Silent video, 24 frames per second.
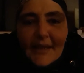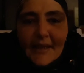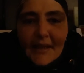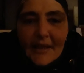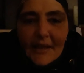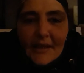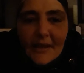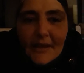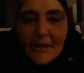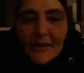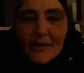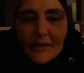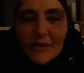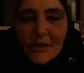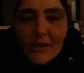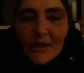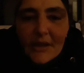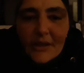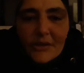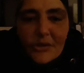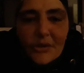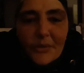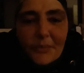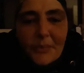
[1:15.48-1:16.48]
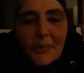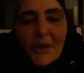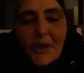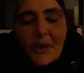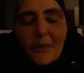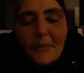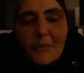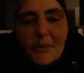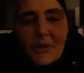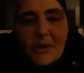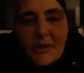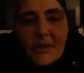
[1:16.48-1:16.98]
Shall I drop you home? And she
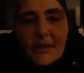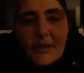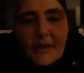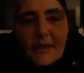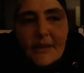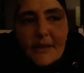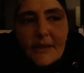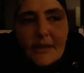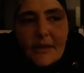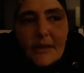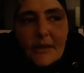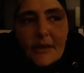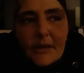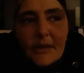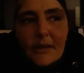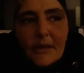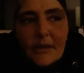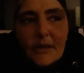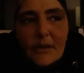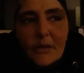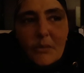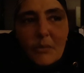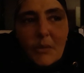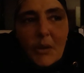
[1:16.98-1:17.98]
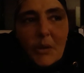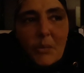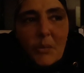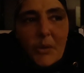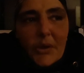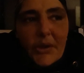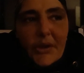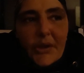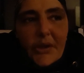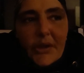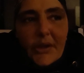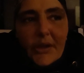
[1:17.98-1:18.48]
said, well, what are you
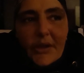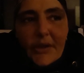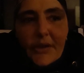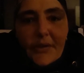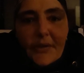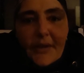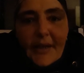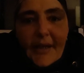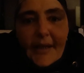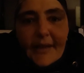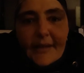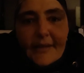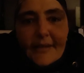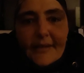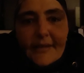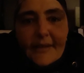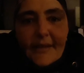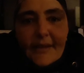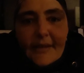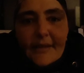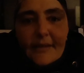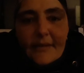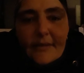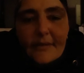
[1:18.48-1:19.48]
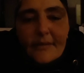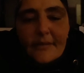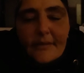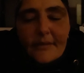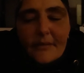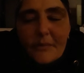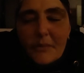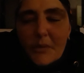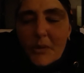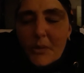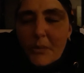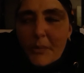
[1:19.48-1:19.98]
going to do next then? What are
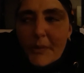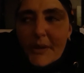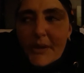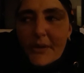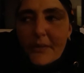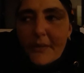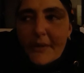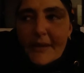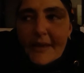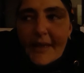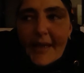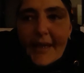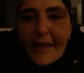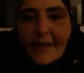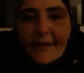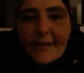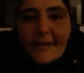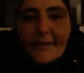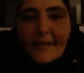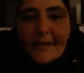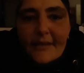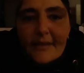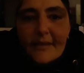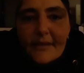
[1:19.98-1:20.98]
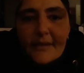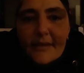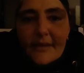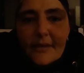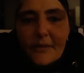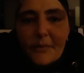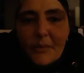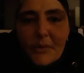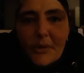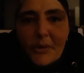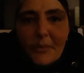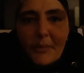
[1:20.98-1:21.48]
we doing next? And I said, what do you
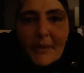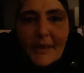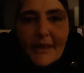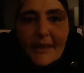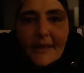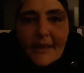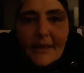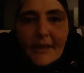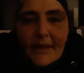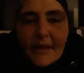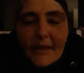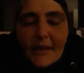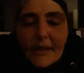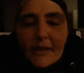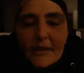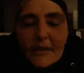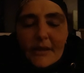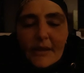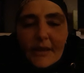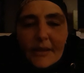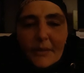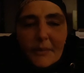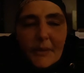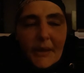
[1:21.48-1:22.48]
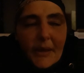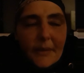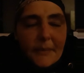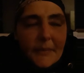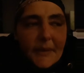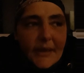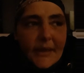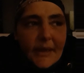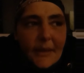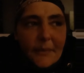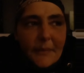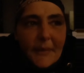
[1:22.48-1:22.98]
mean? She's like, well, I'm going to come and
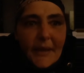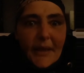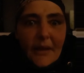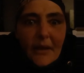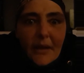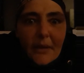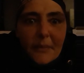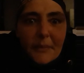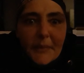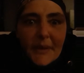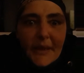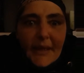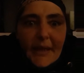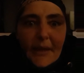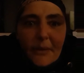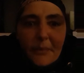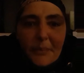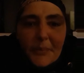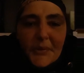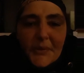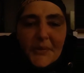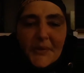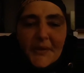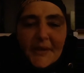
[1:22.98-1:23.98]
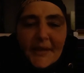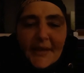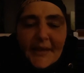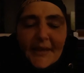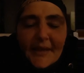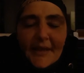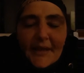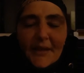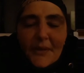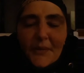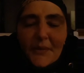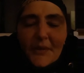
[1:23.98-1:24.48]
I'm going to help you today. And I was
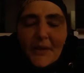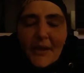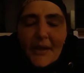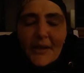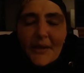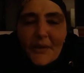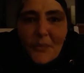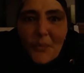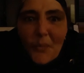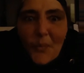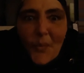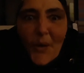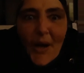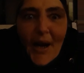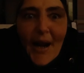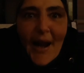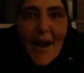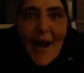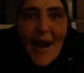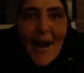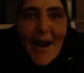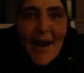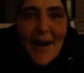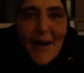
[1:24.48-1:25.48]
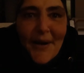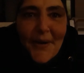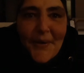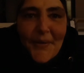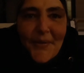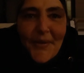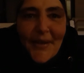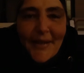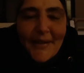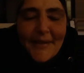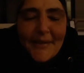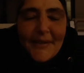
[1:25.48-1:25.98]
like, wow, that is
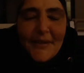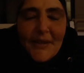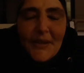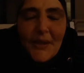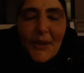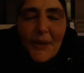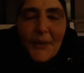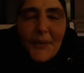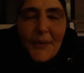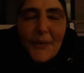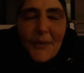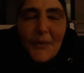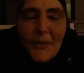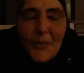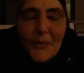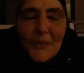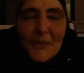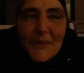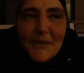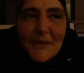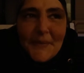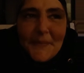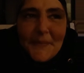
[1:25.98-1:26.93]
so awesome.